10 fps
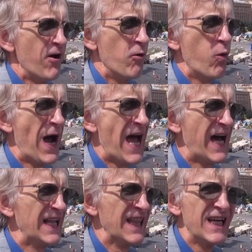
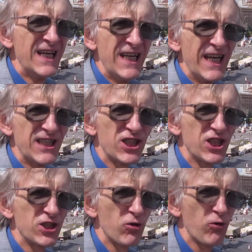Well, it's
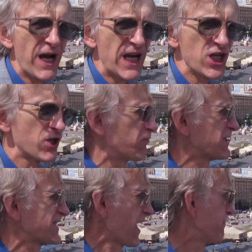strange
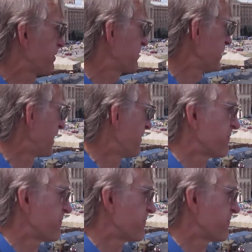what some people...